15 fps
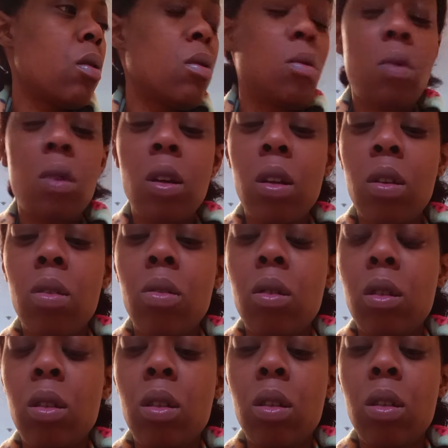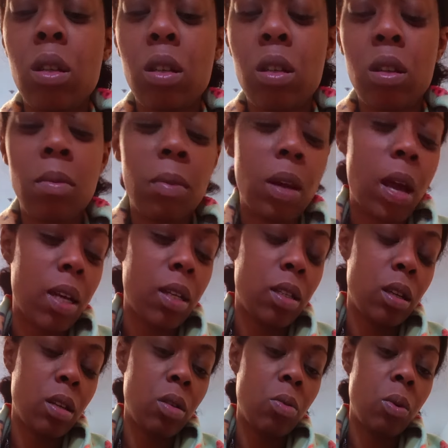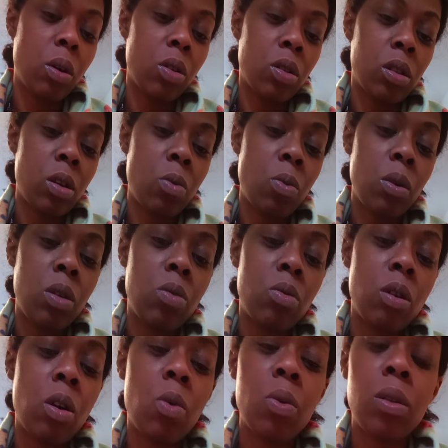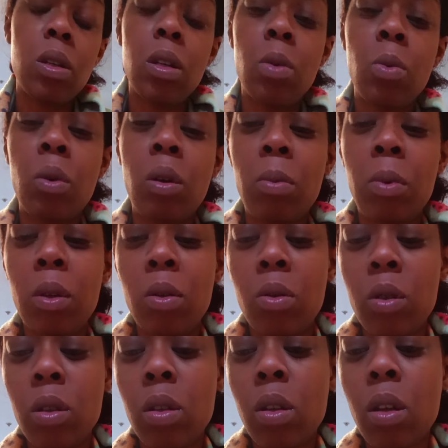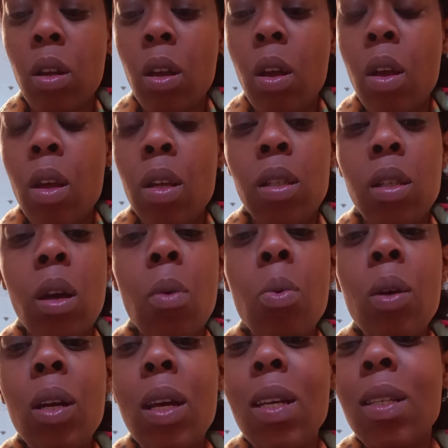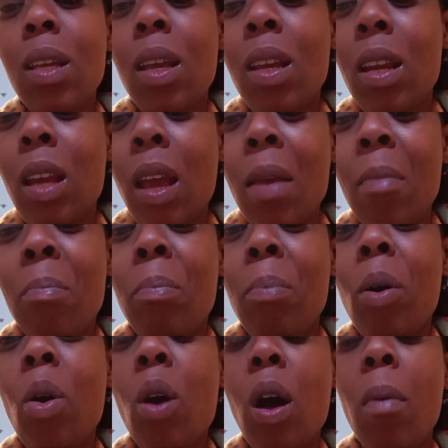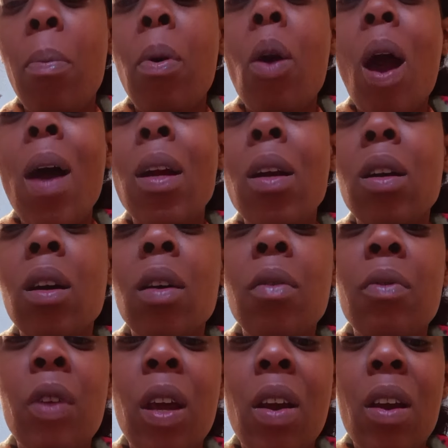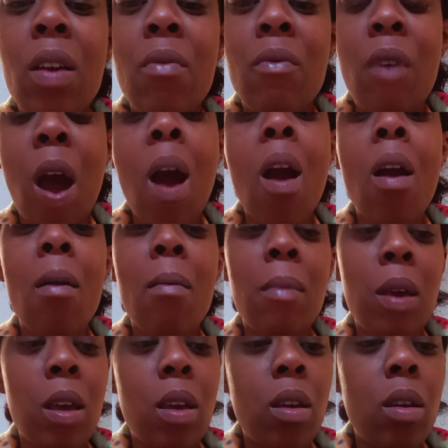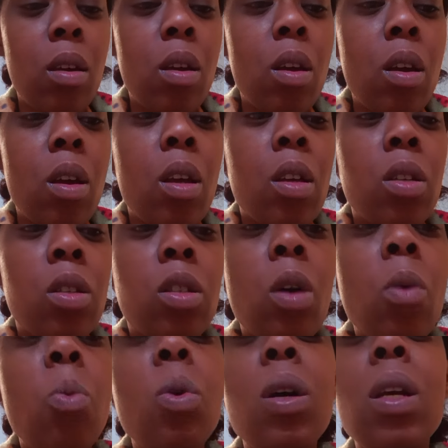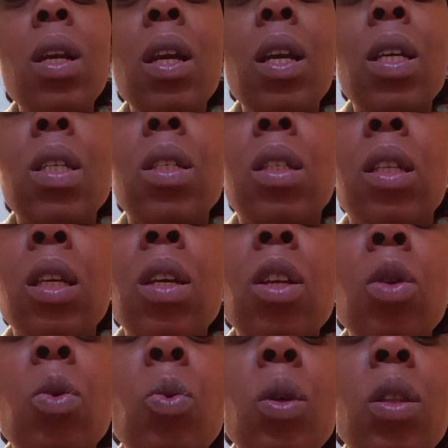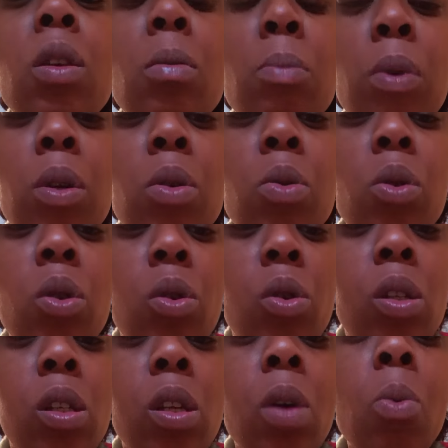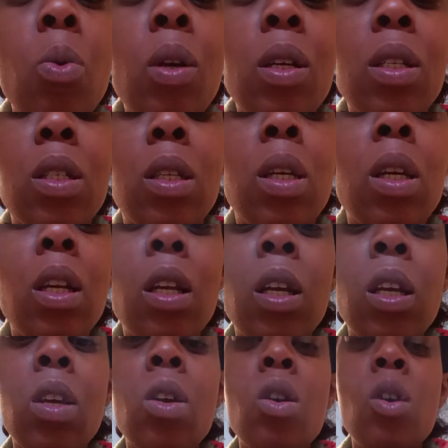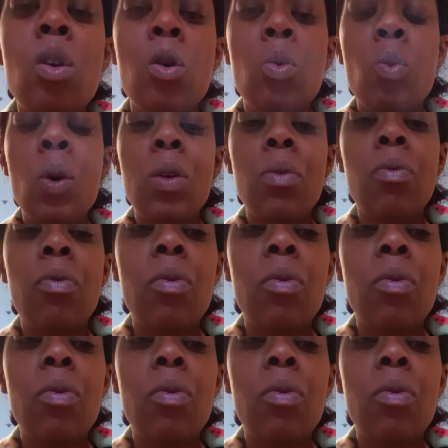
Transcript: What else is Gemini's dealing with, or someone you know is dealing with abuse? Someone is in a product of their environment. Someone is dealing with abuse, or someone is dealing with,